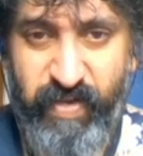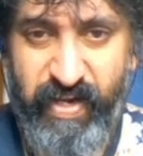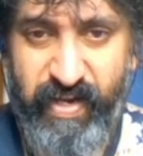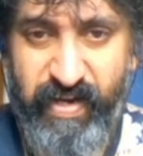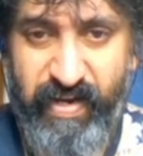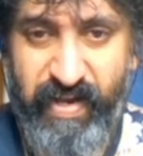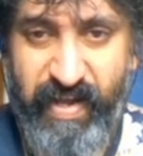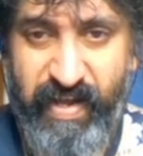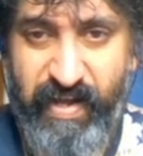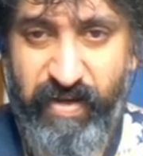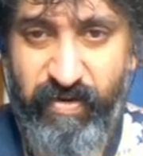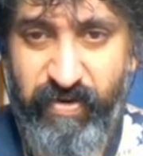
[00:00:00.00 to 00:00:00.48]

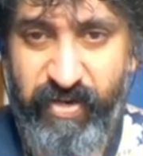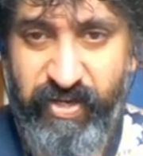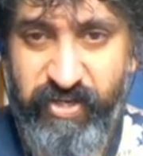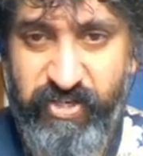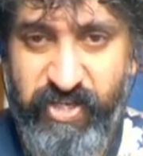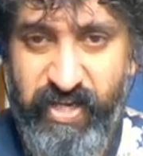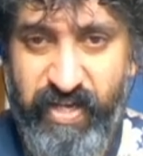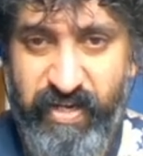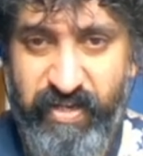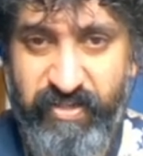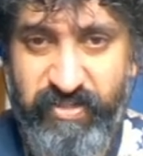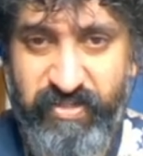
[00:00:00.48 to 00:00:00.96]
in hourly
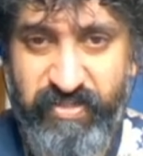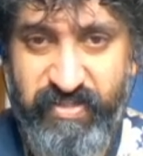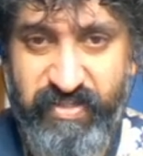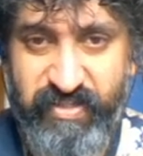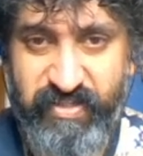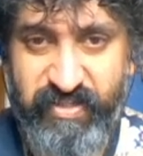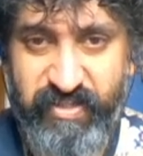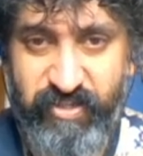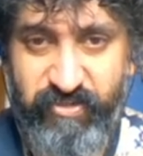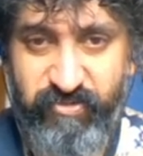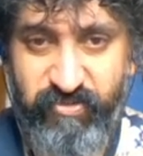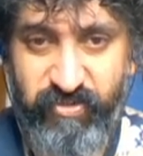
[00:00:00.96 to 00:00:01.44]

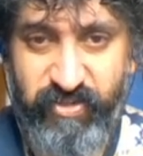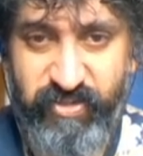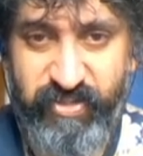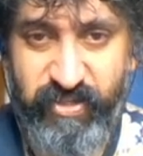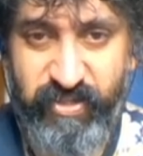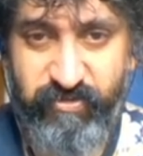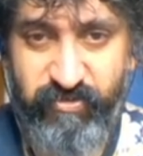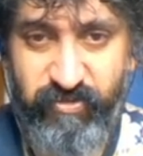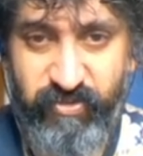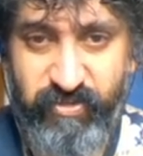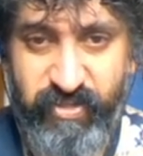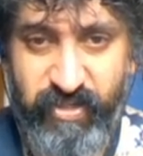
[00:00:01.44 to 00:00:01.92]
challenges, etc.,
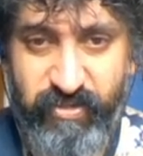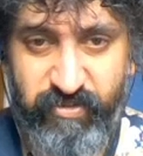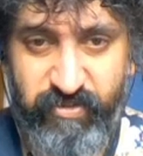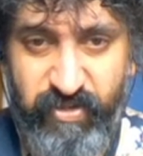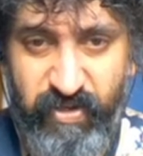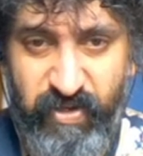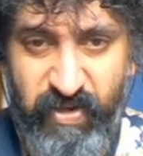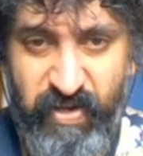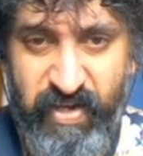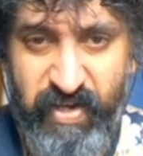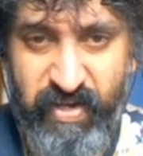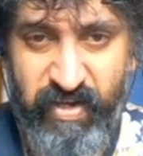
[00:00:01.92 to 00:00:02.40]
etc.,
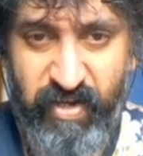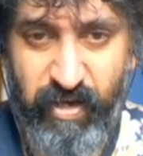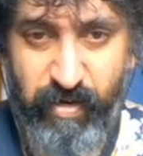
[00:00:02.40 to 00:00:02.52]
etc.